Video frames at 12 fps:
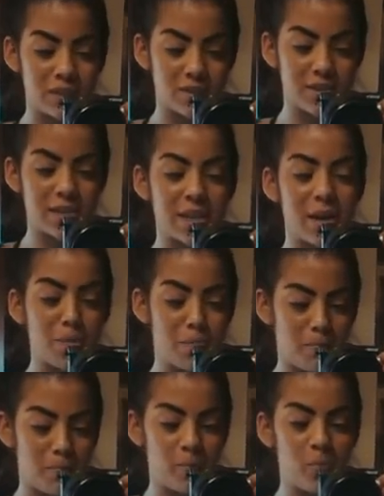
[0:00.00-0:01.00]

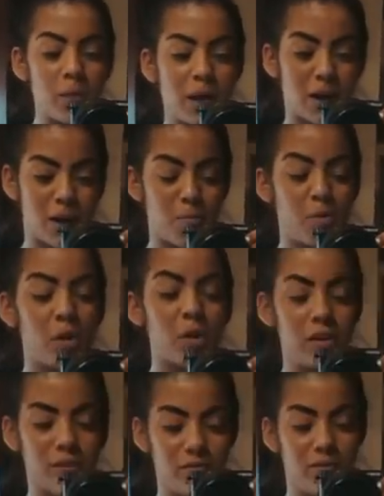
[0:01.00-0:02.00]
skip a
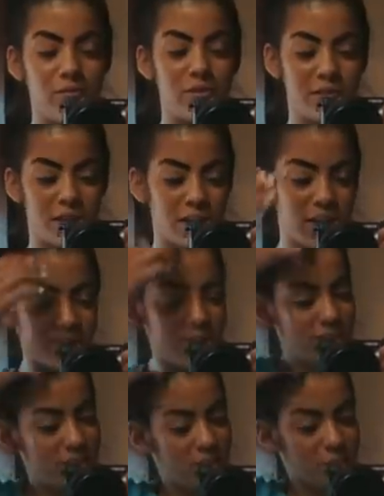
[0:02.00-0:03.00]
couple of
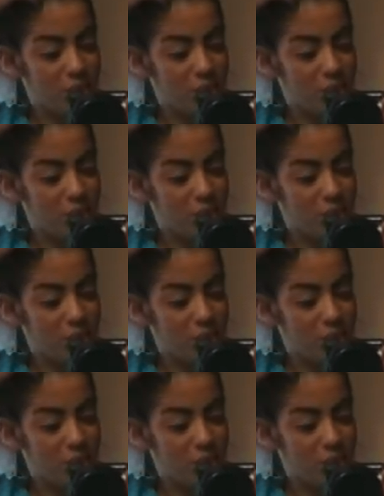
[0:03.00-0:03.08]
seconds and